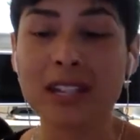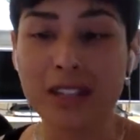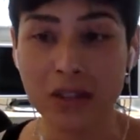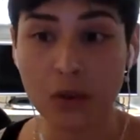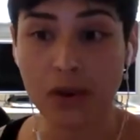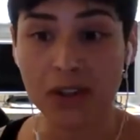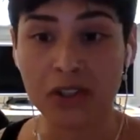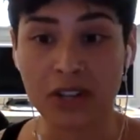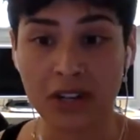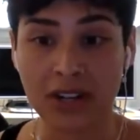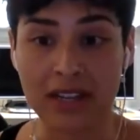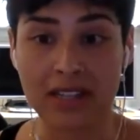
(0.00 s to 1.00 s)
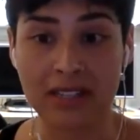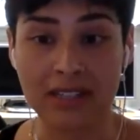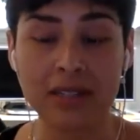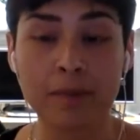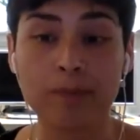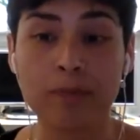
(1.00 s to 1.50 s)
This question
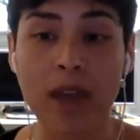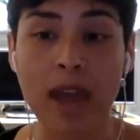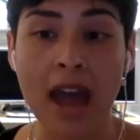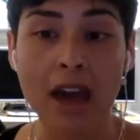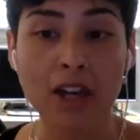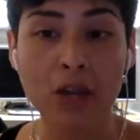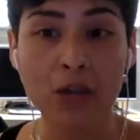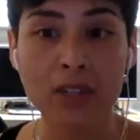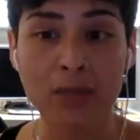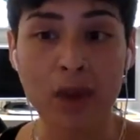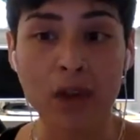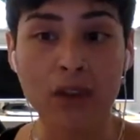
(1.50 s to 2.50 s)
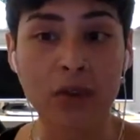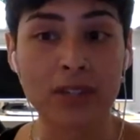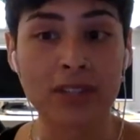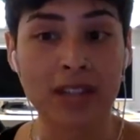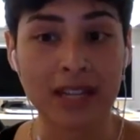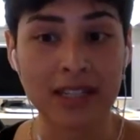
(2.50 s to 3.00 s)
is, how do you respond to a
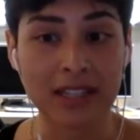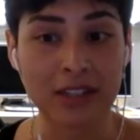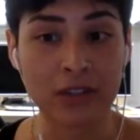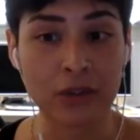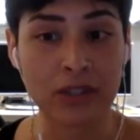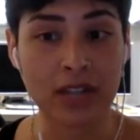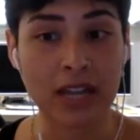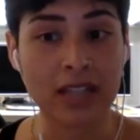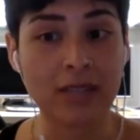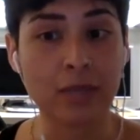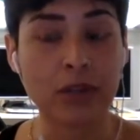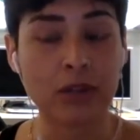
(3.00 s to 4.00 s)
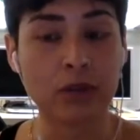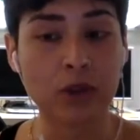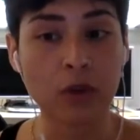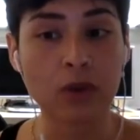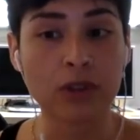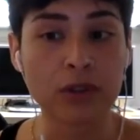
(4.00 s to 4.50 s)
scientist who says, but you
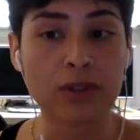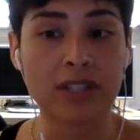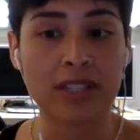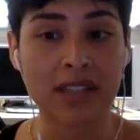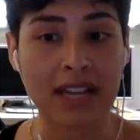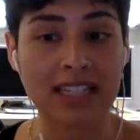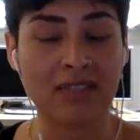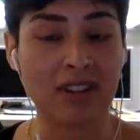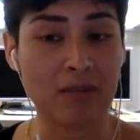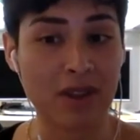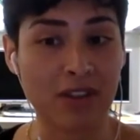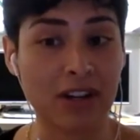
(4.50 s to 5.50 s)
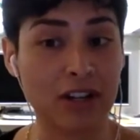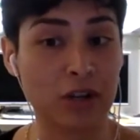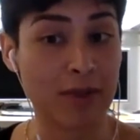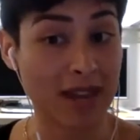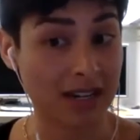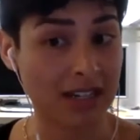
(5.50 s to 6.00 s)
don't use the scientific method in
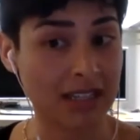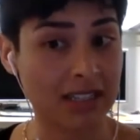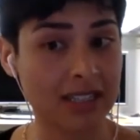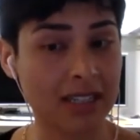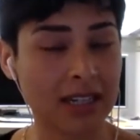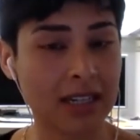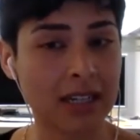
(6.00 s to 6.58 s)
humanities?